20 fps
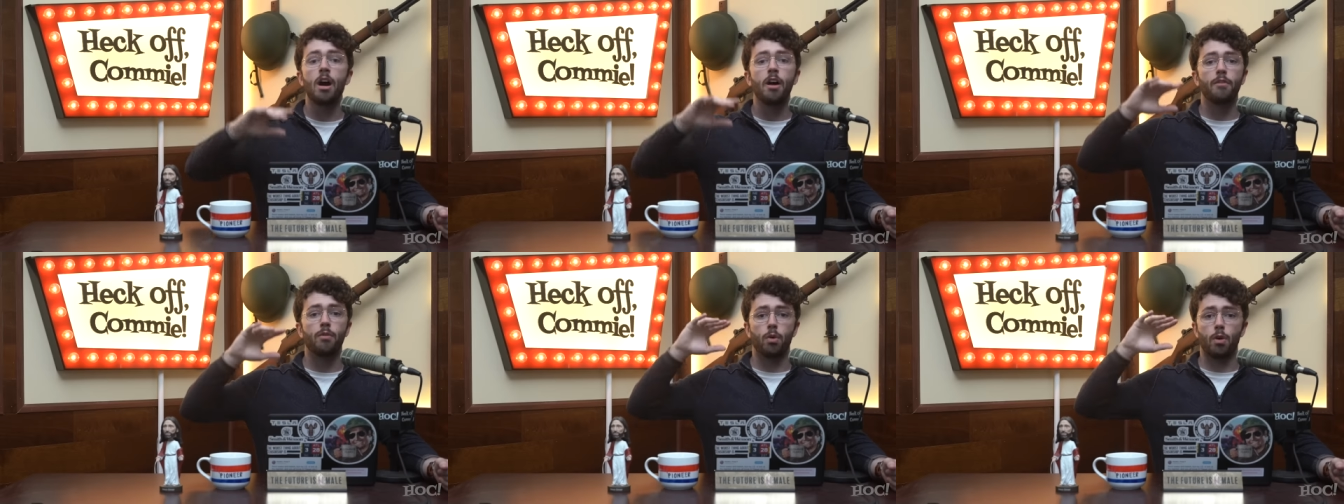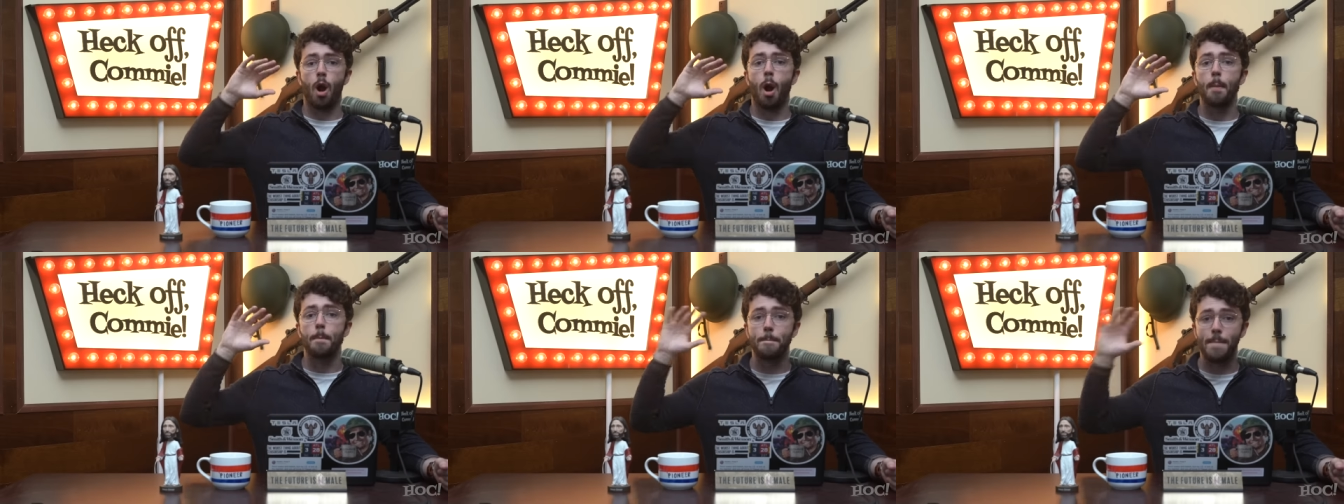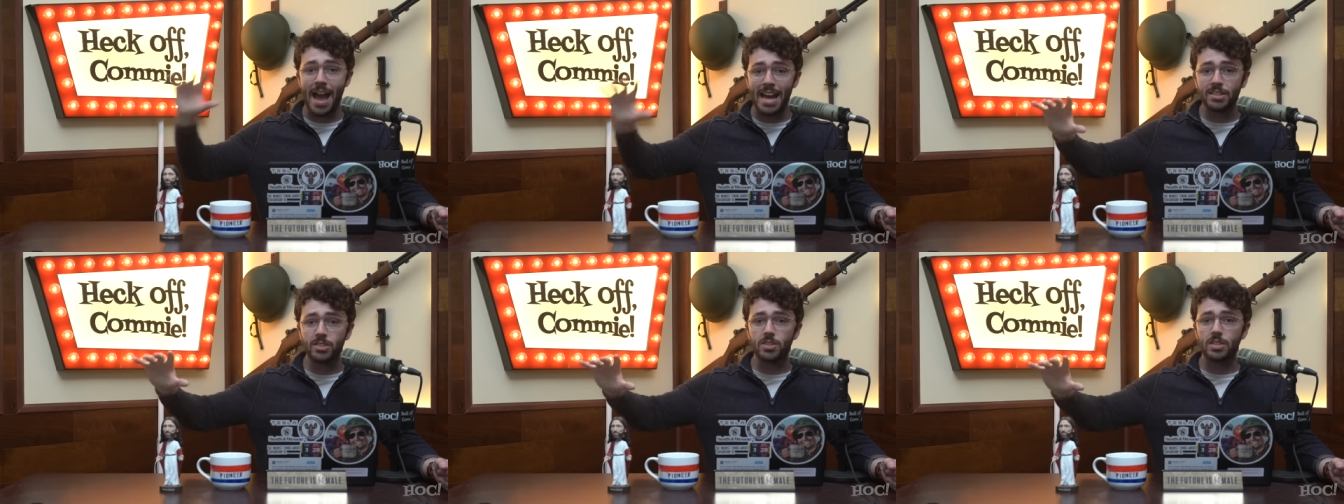for our
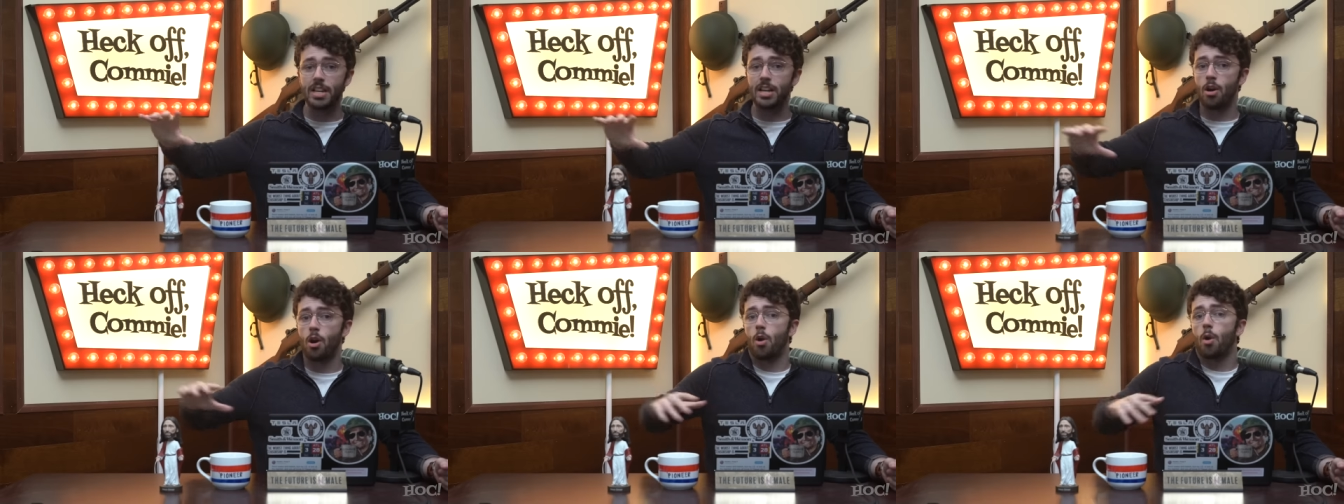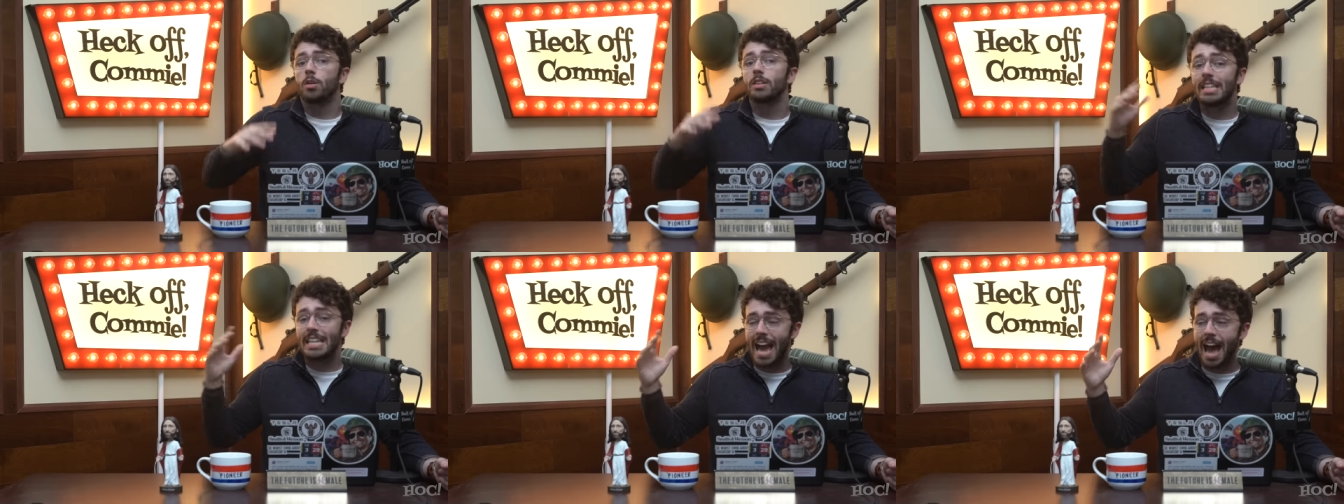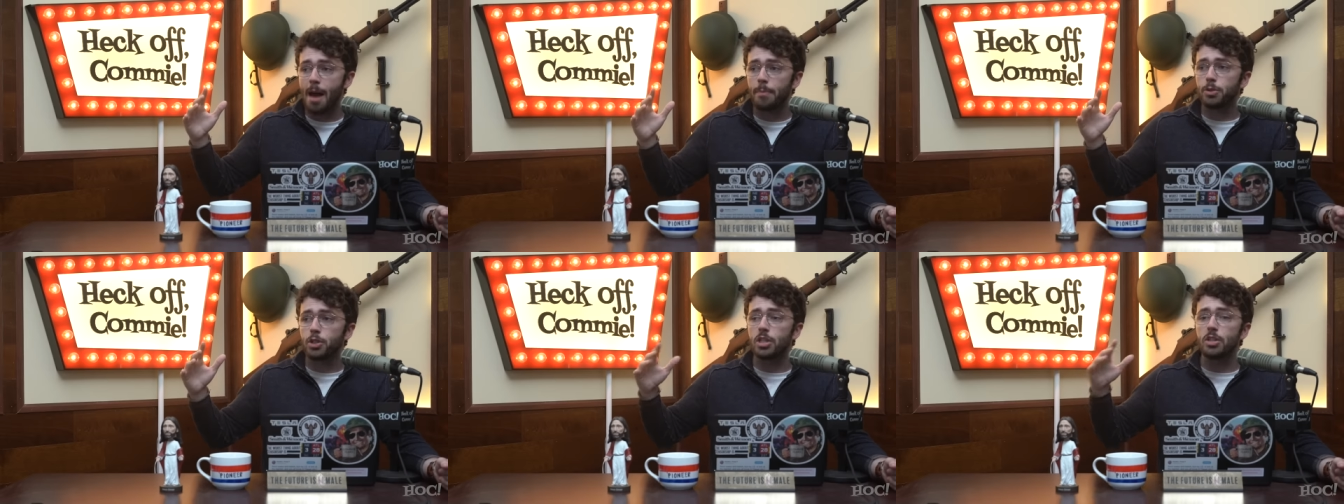best and our only
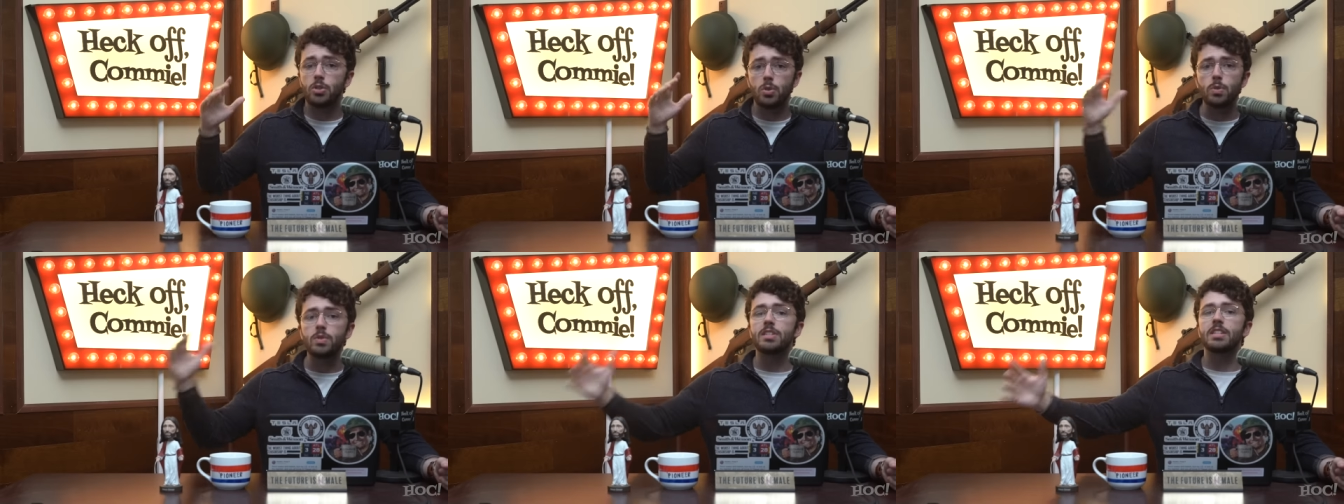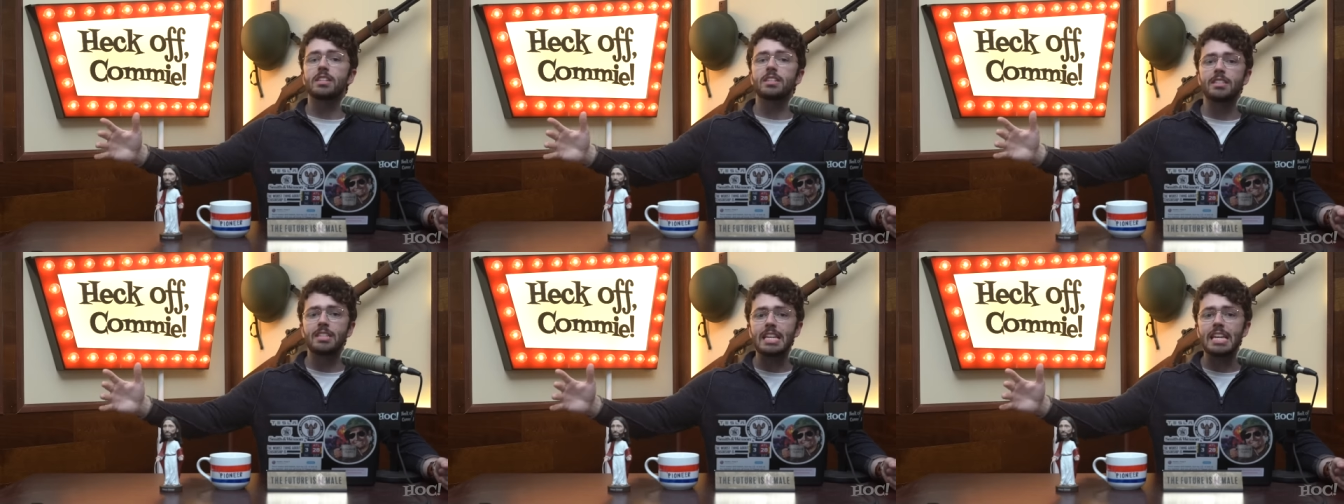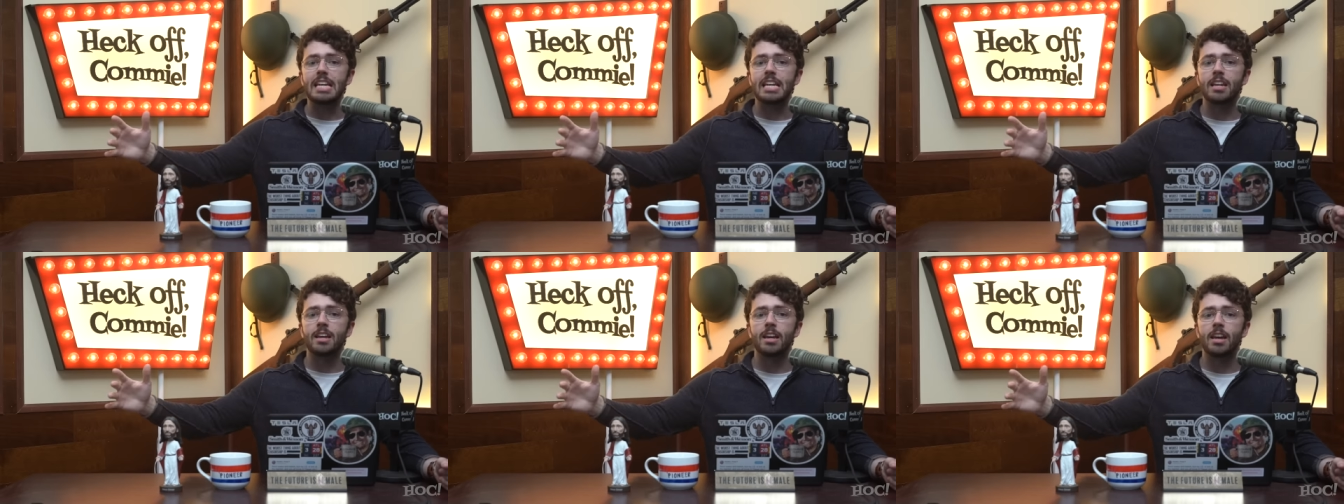option to
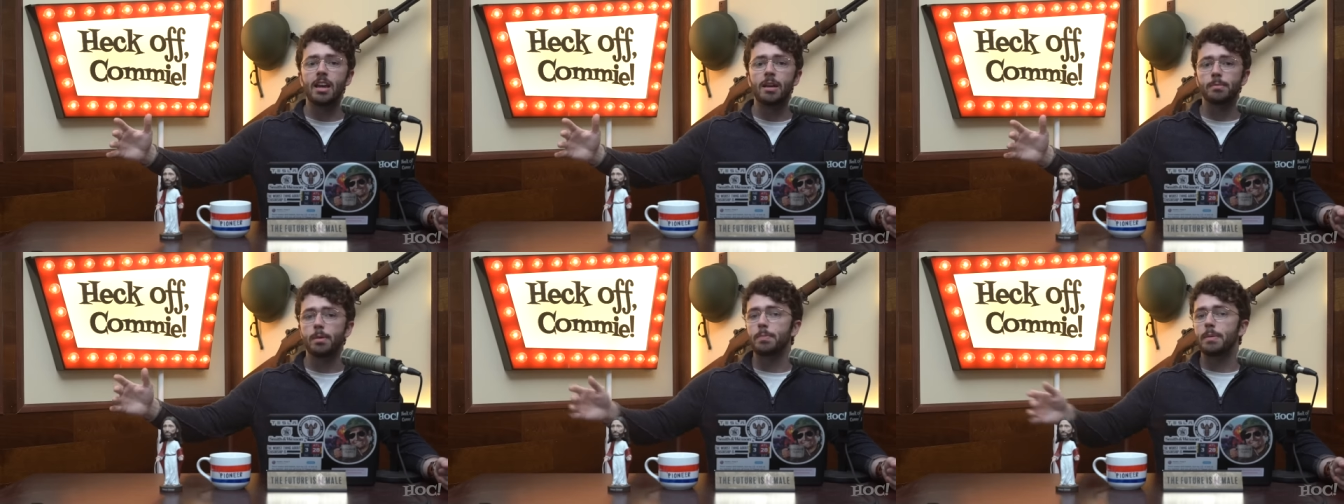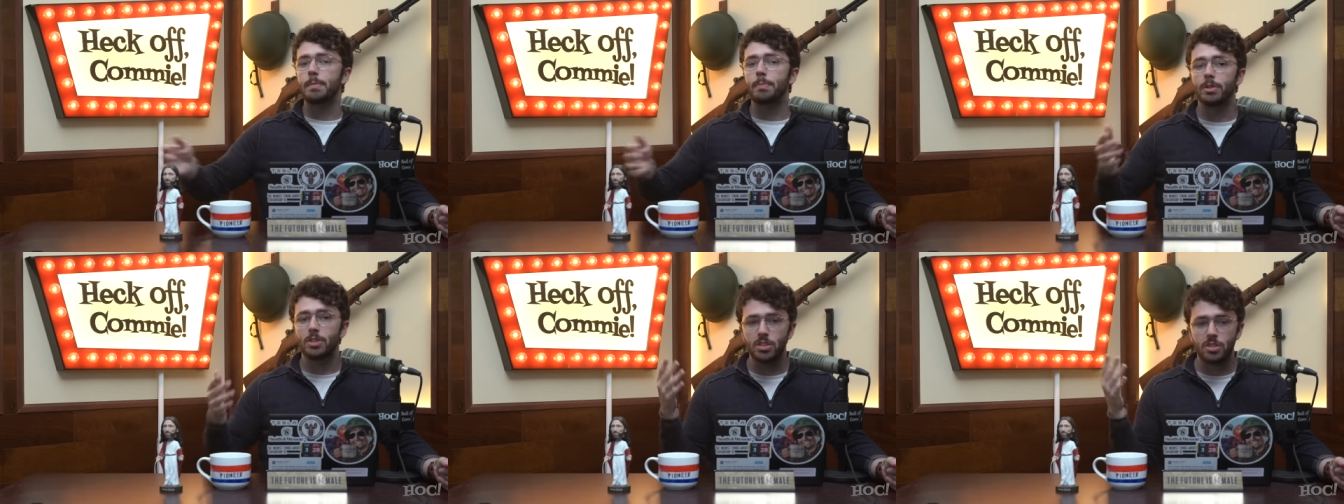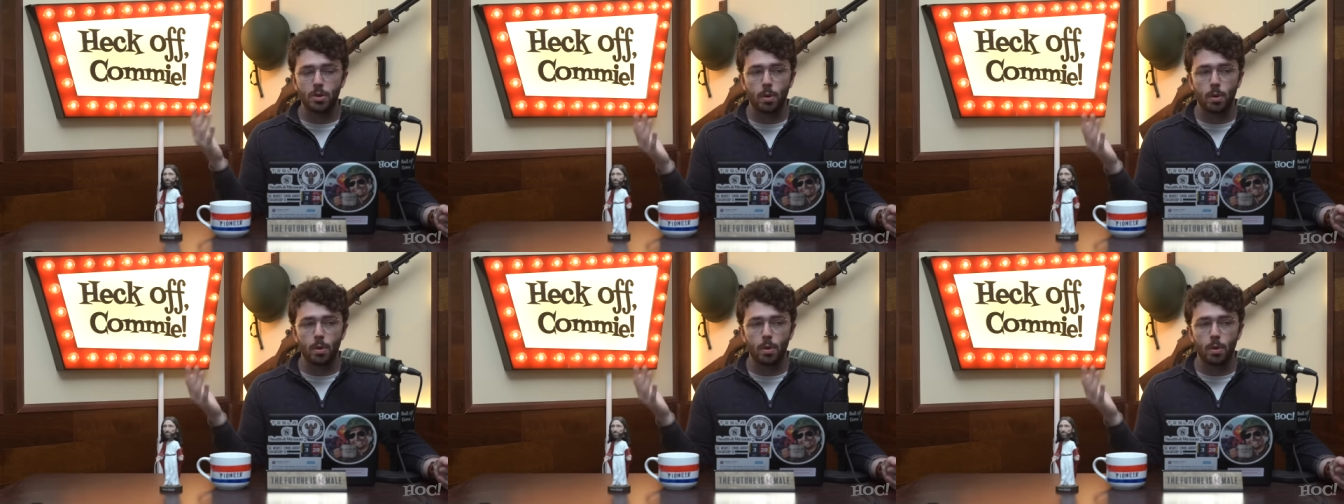succeed. But people just